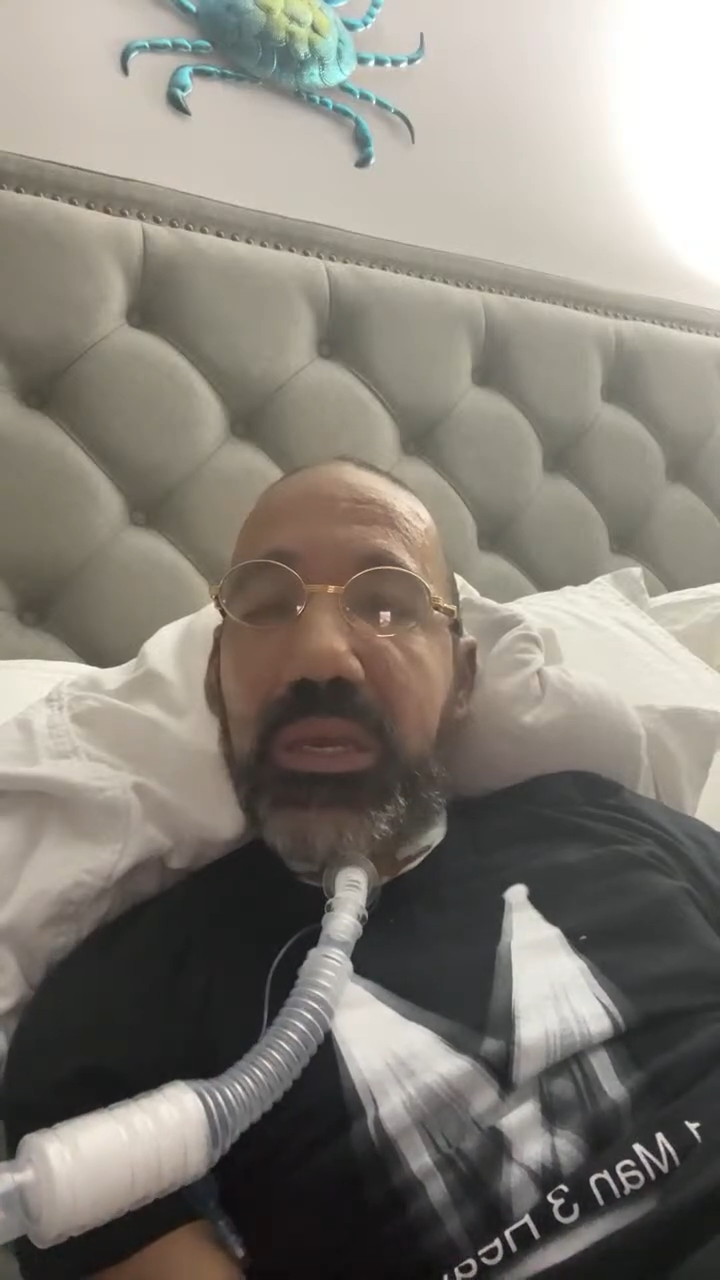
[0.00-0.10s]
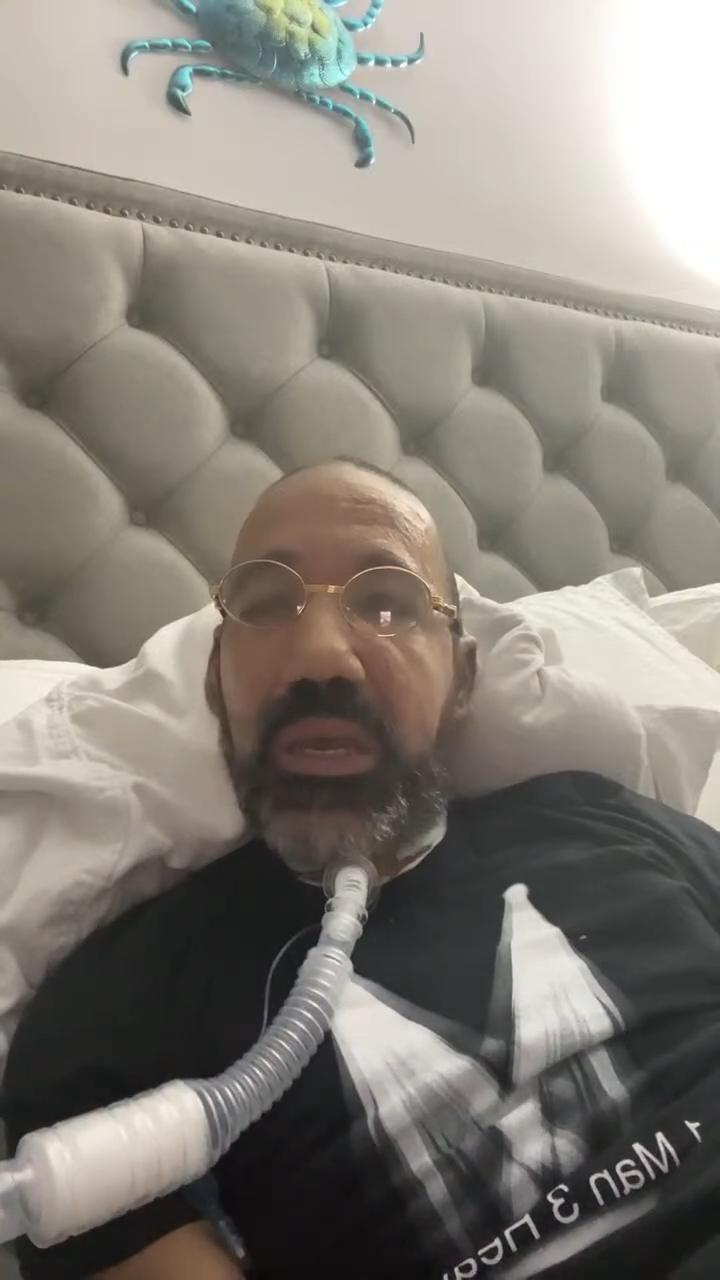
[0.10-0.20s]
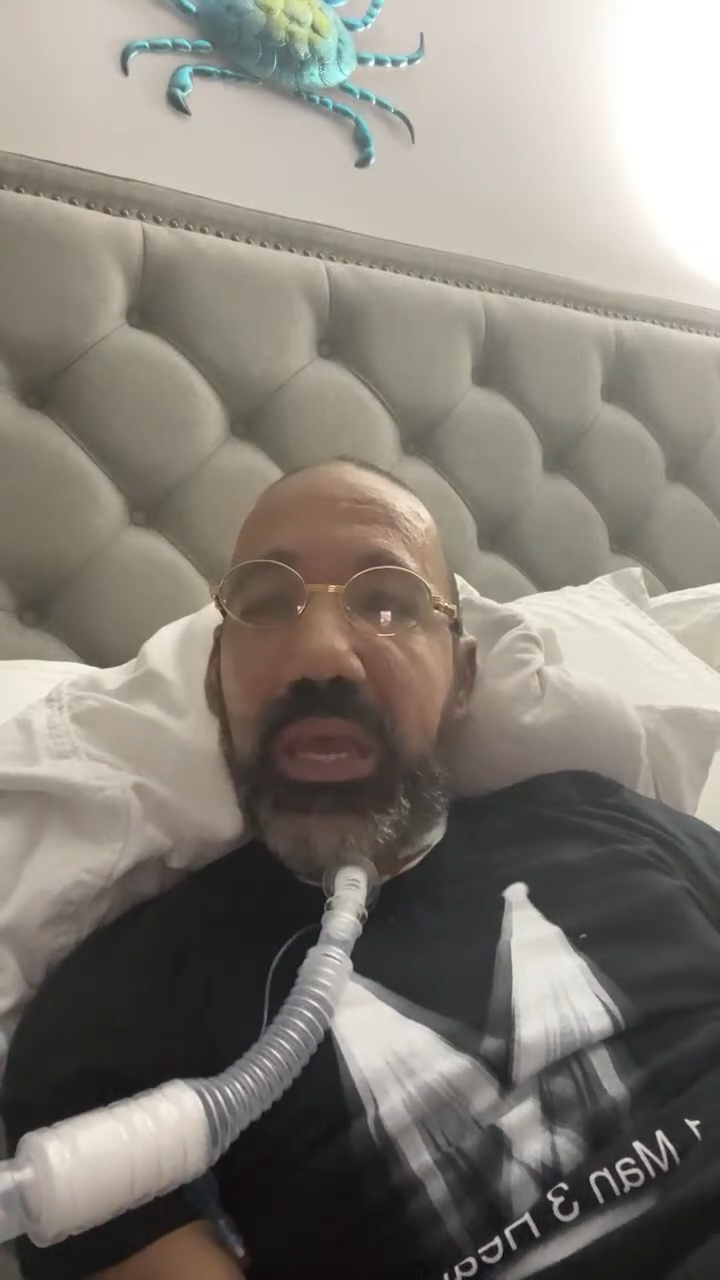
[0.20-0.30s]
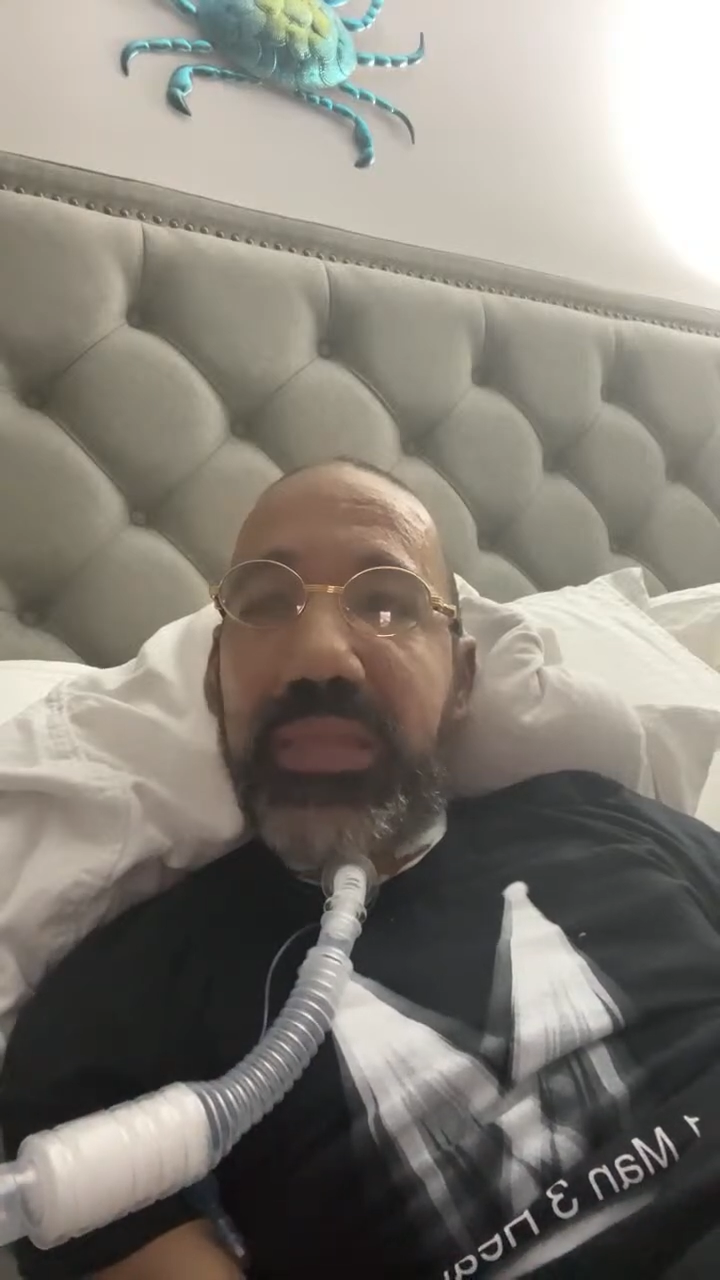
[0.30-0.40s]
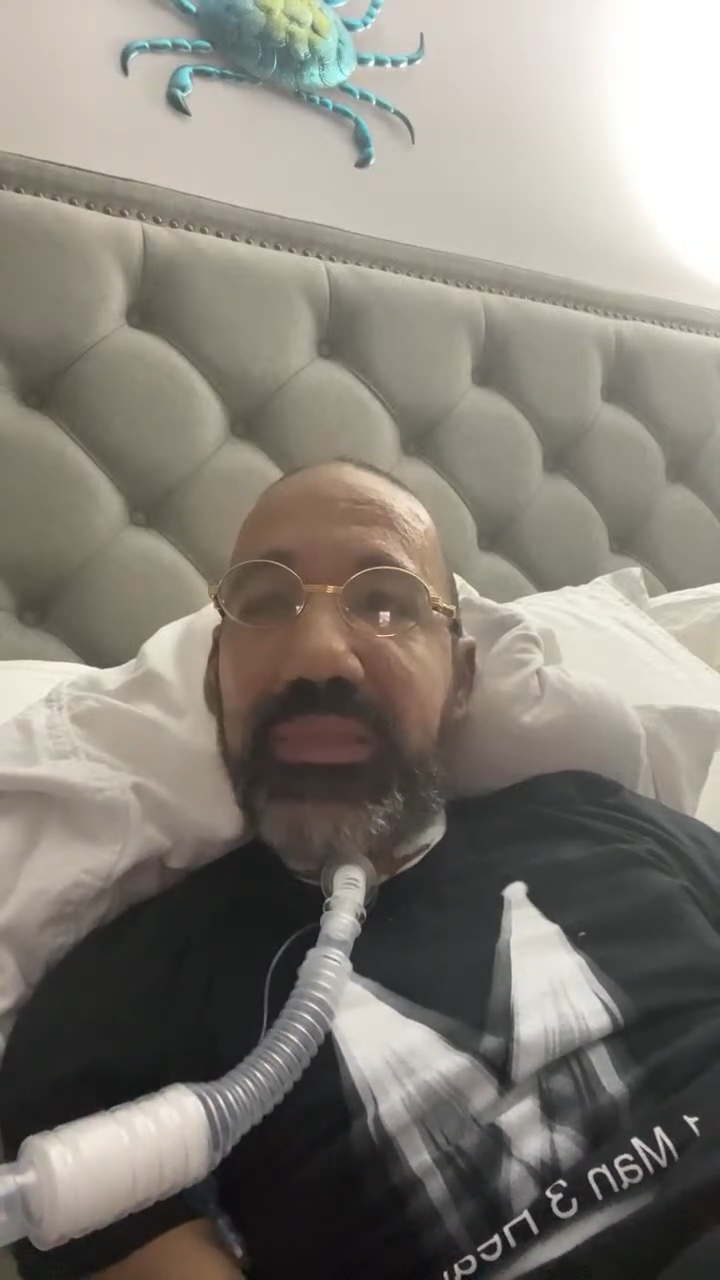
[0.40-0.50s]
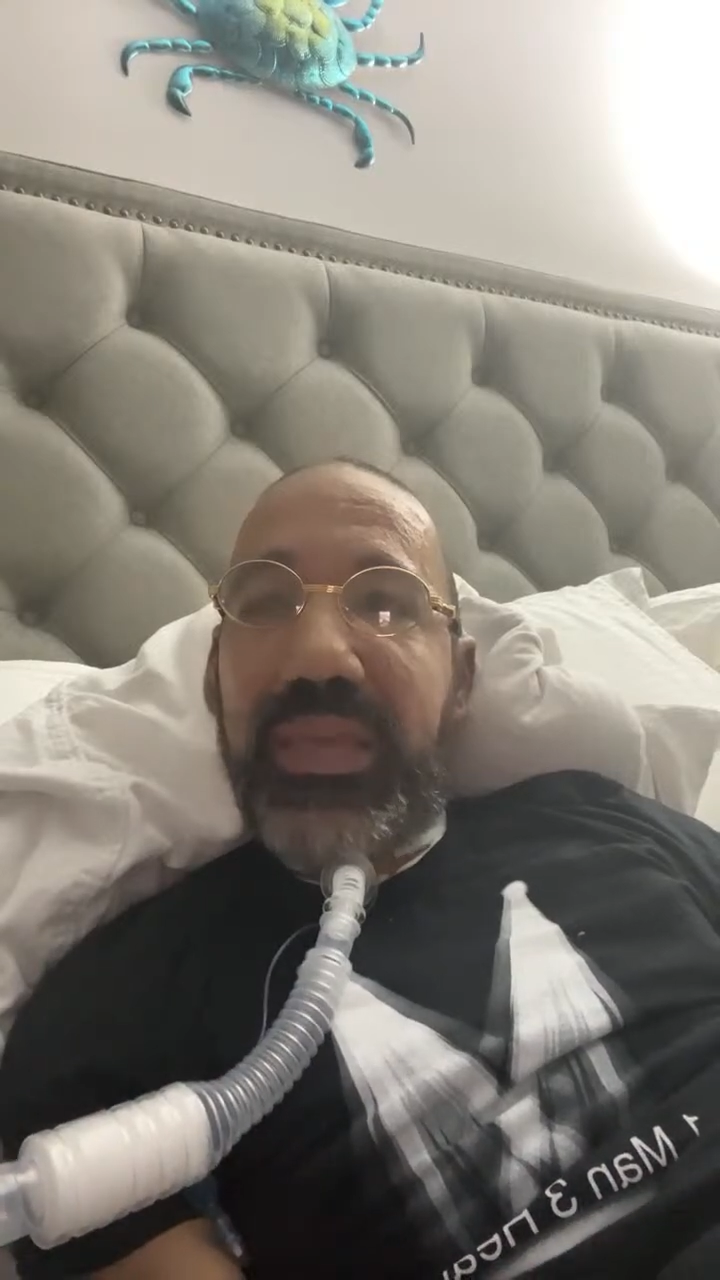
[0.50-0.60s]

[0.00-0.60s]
And